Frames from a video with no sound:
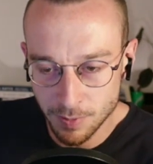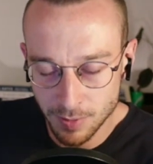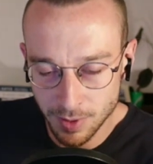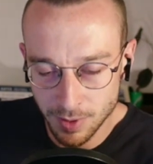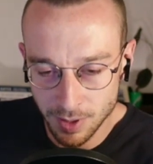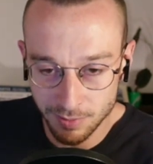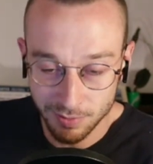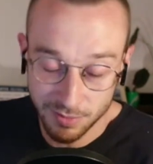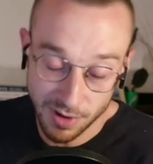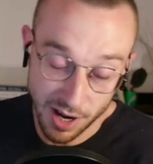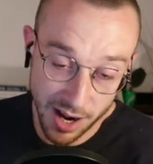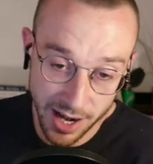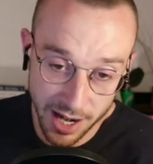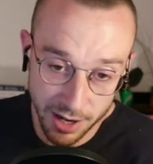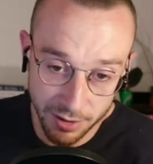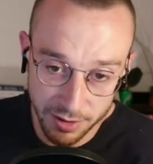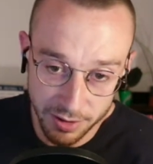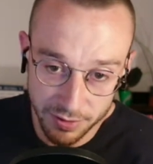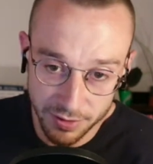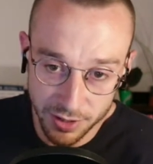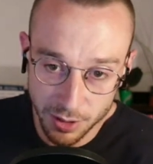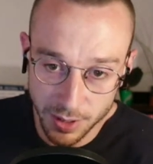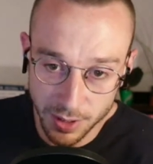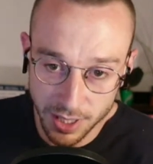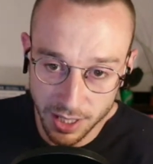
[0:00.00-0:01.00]
and higher
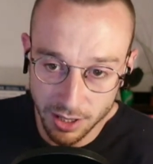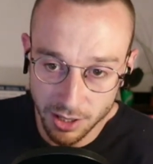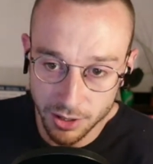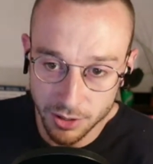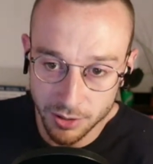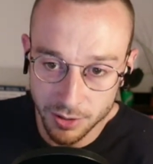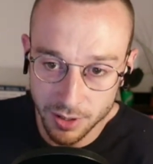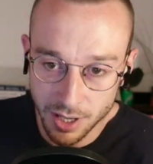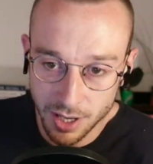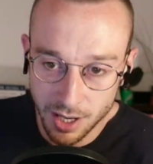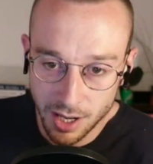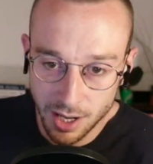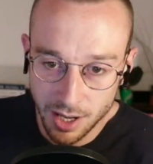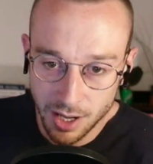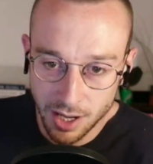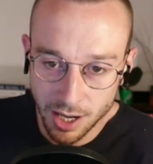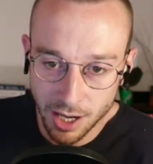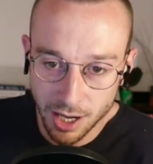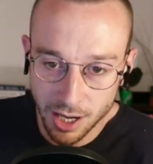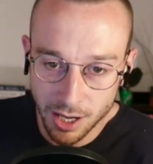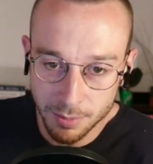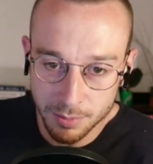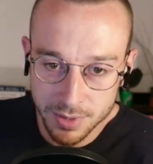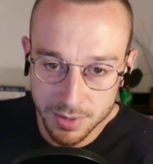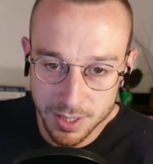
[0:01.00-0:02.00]
if you include
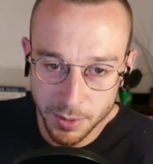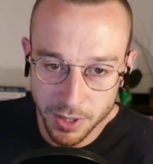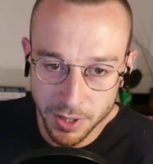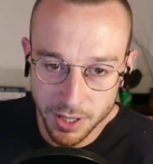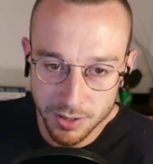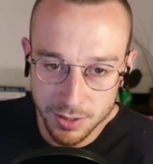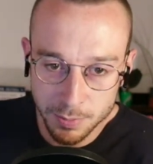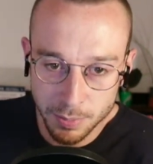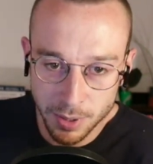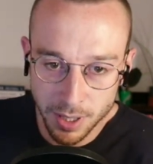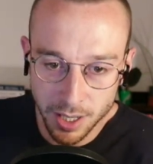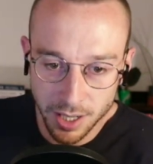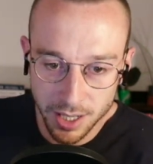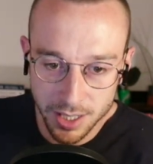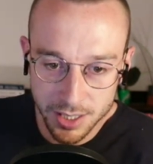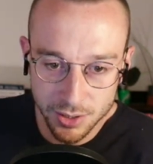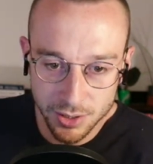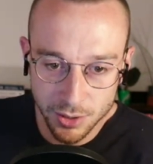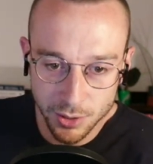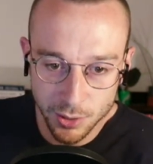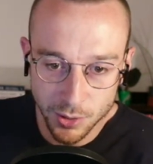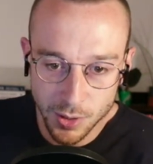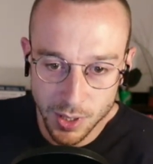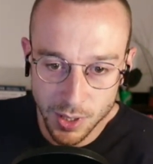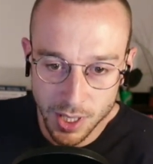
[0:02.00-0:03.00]
some of those
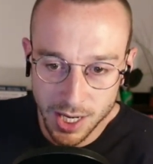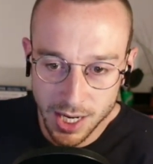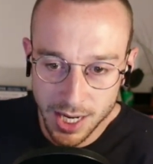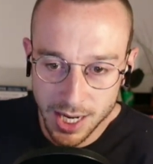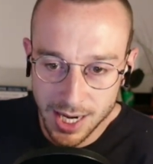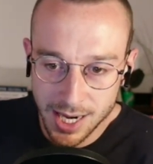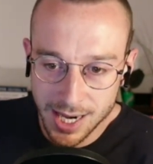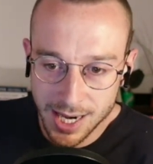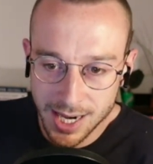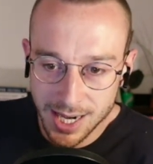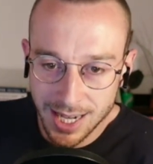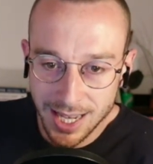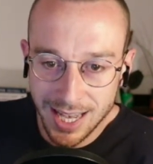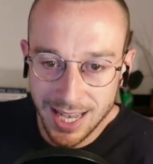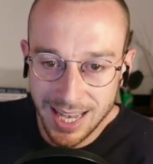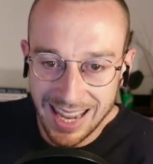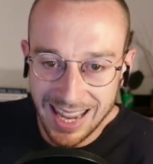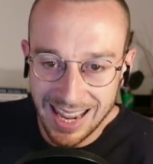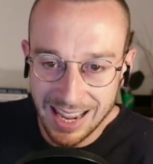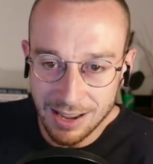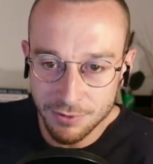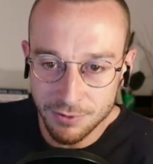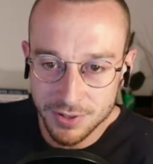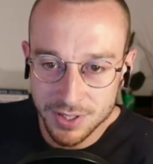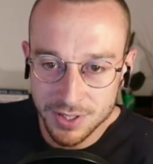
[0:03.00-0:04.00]
personal
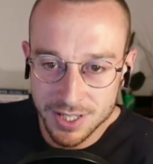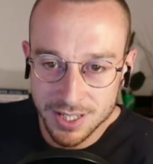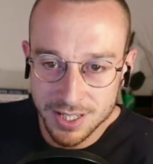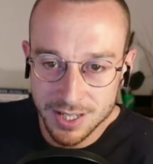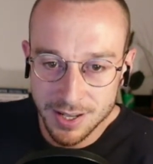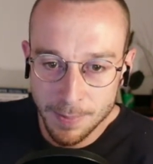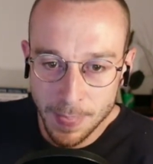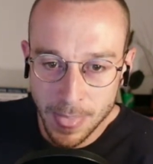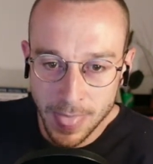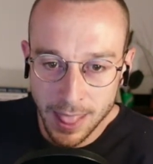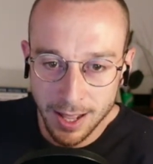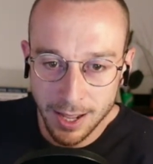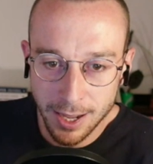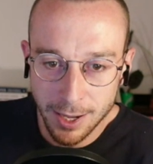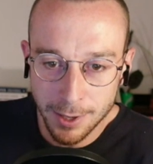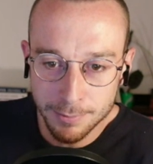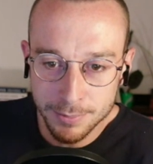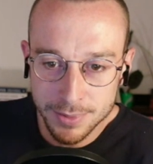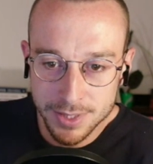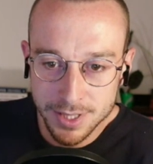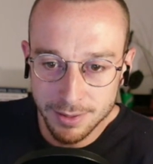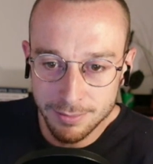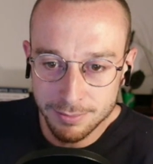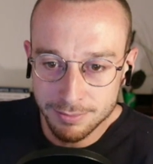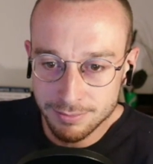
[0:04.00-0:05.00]
gifts.
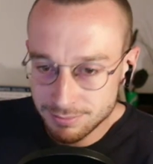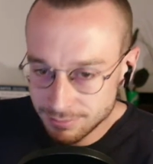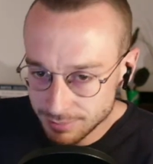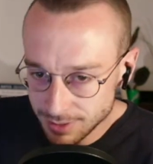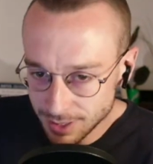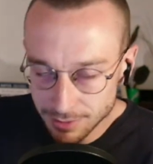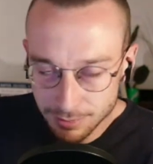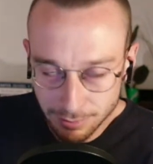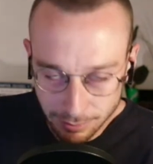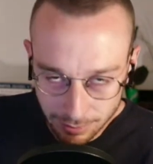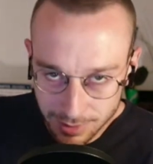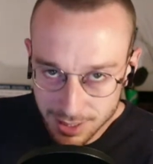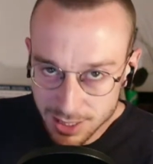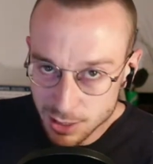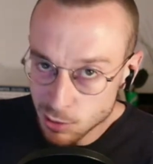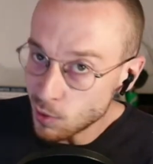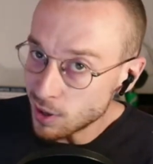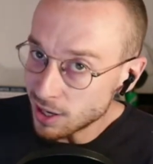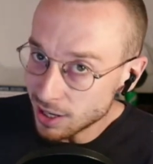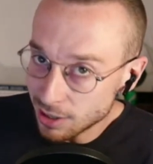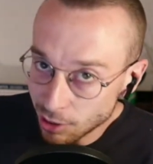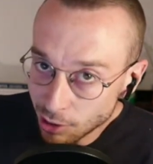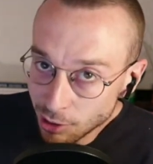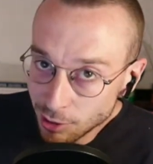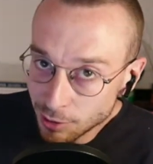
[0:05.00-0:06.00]
So, you know, it's
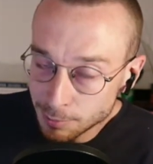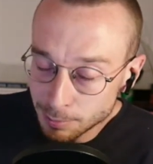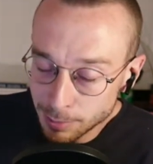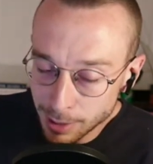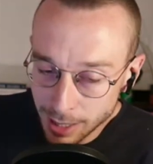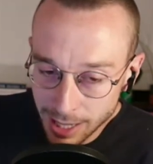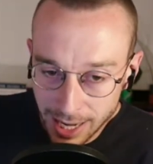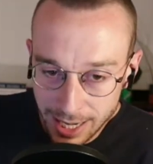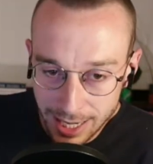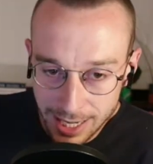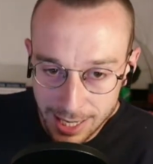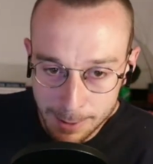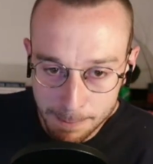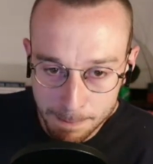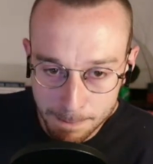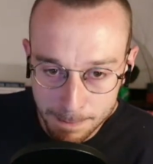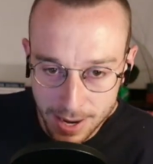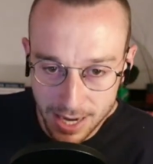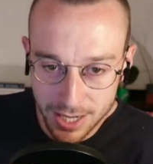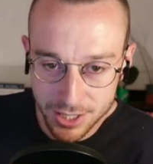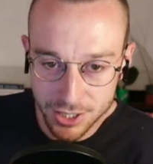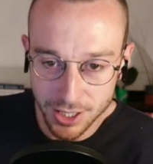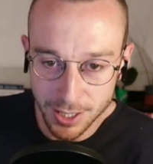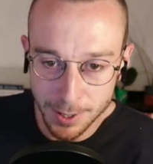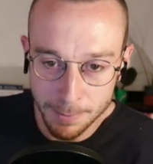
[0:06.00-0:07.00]
quite a lot by any
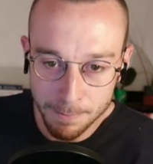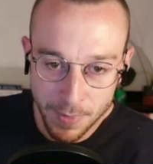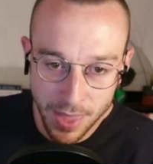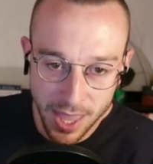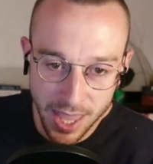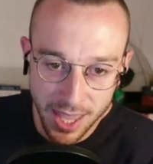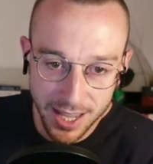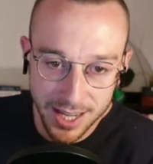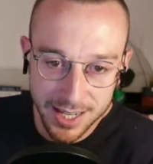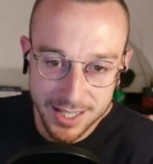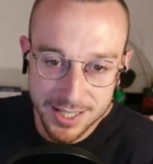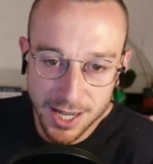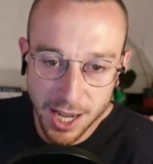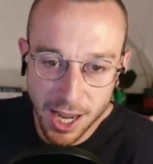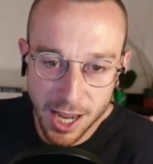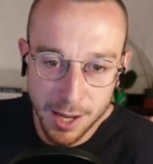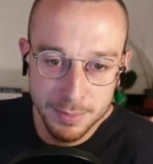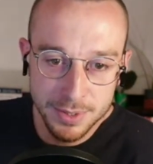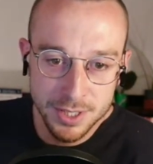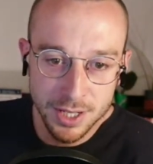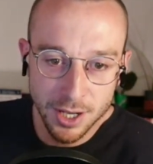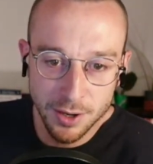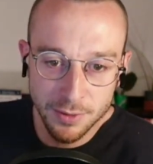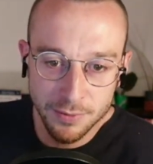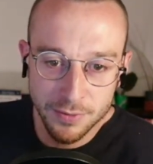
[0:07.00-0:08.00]
measure. In
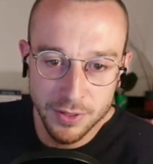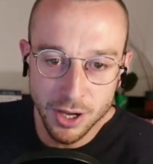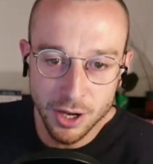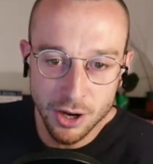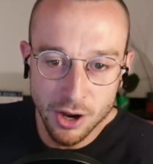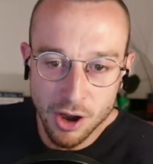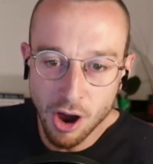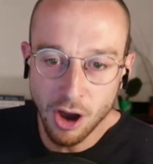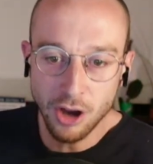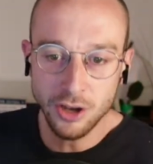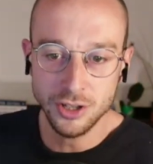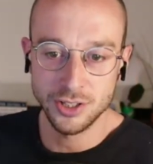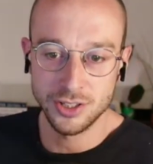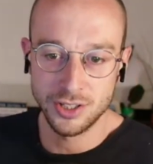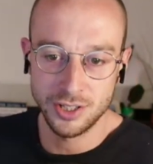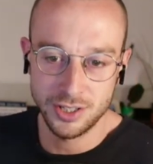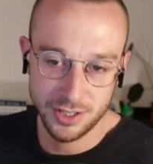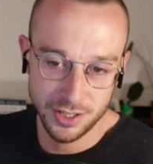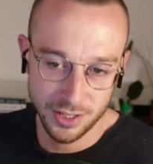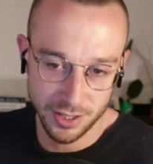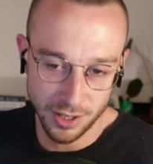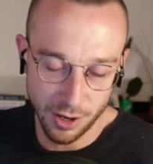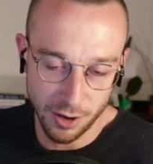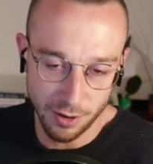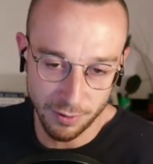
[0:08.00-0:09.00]
terms of the
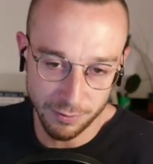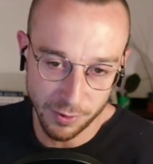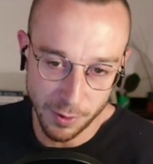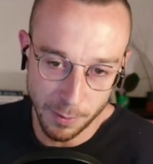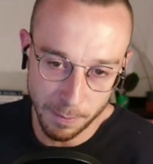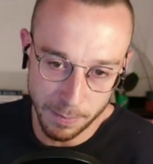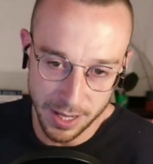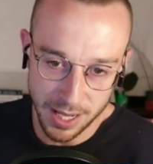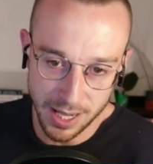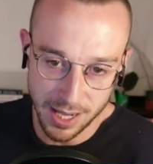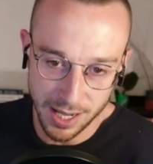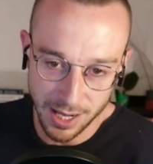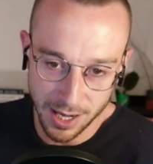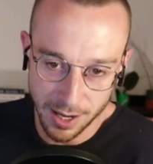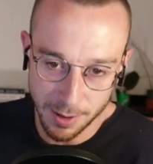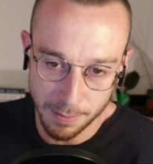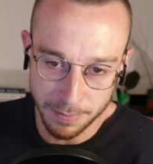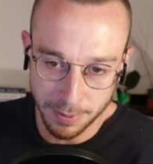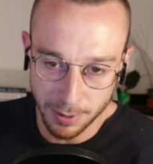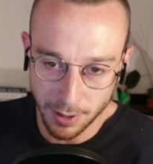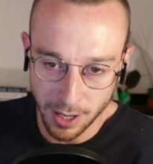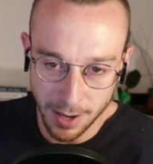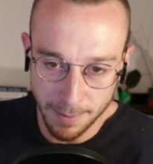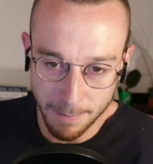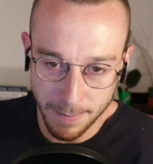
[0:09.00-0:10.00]
costs of being a
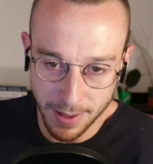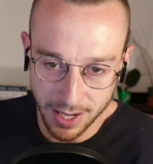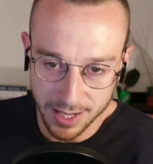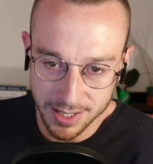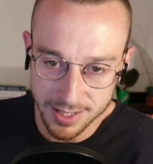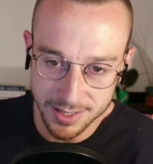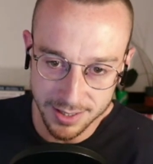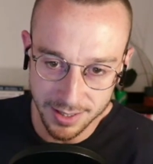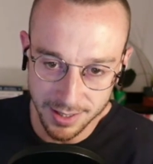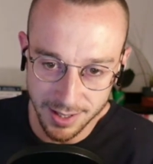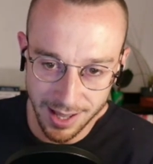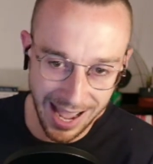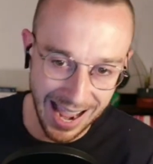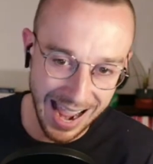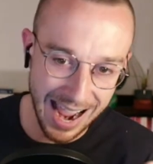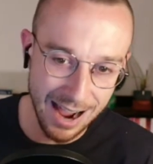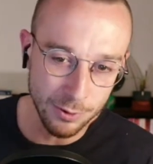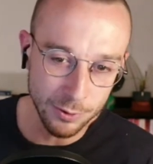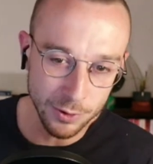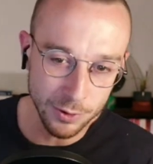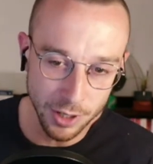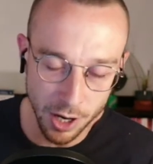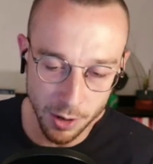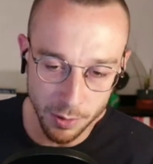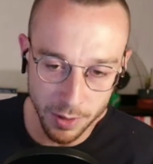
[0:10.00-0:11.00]
prime minister, the
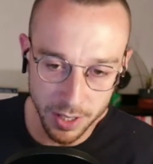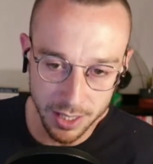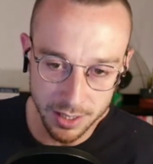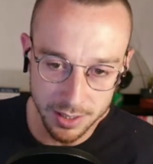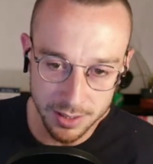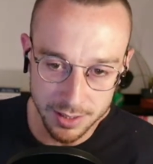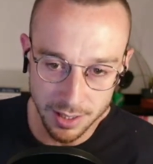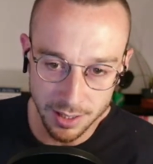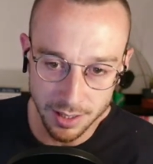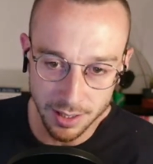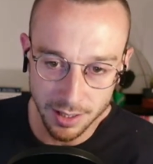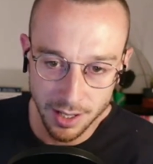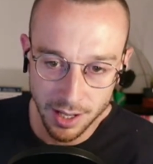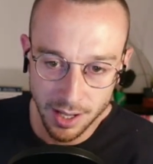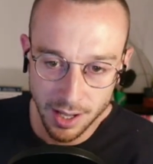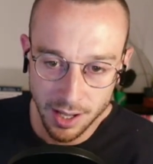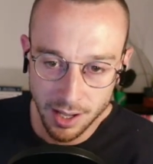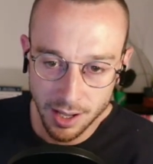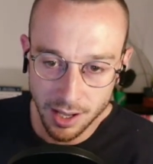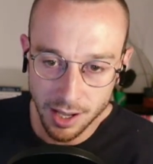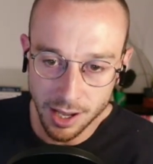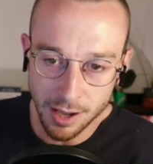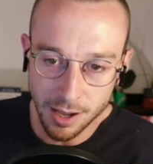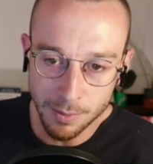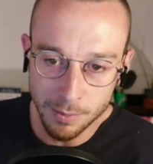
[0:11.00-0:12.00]
outgoings that
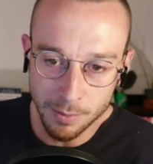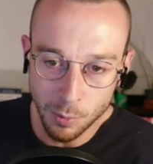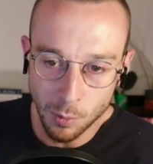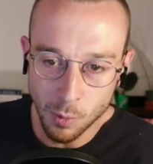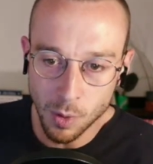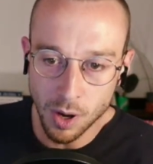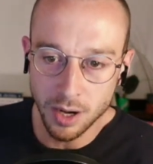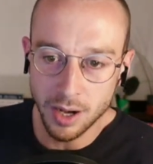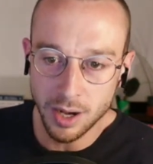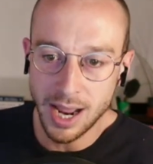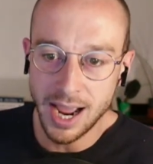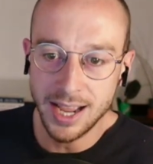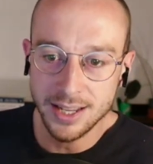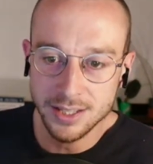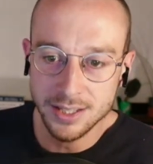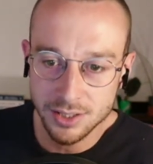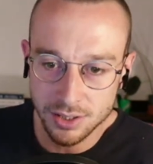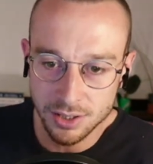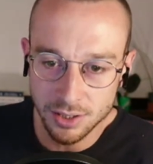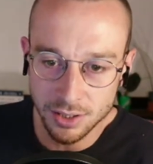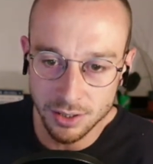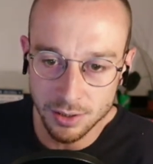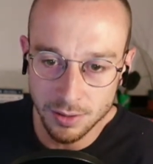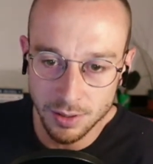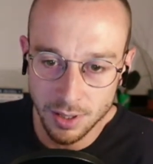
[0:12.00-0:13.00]
one has
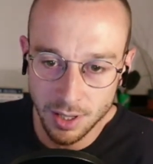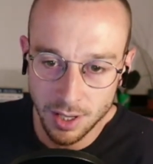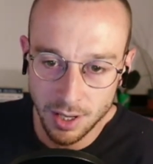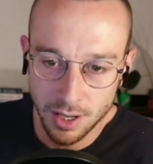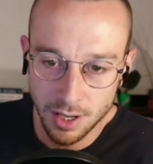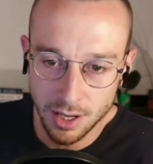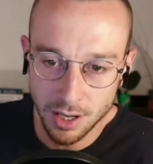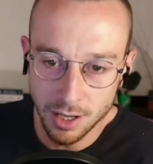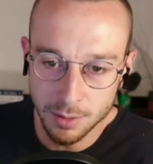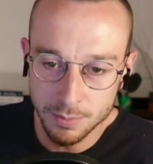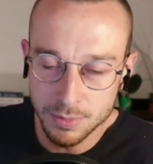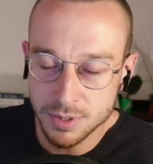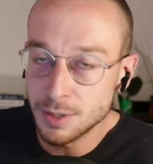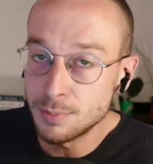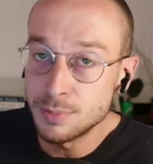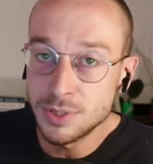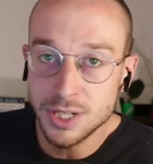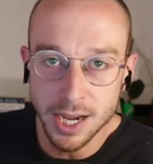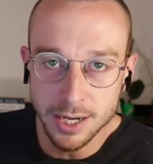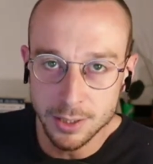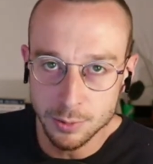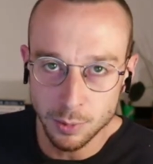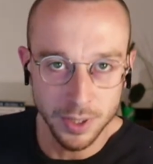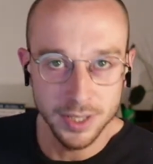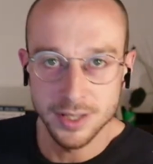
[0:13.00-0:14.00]
to
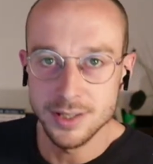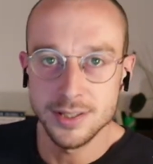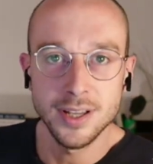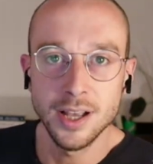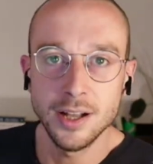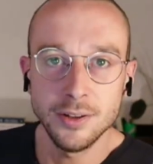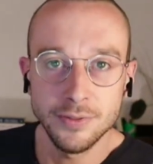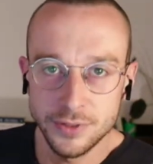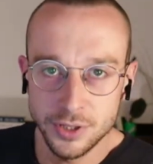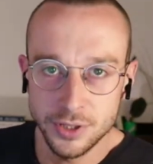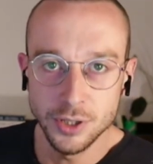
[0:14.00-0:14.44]
subject oneself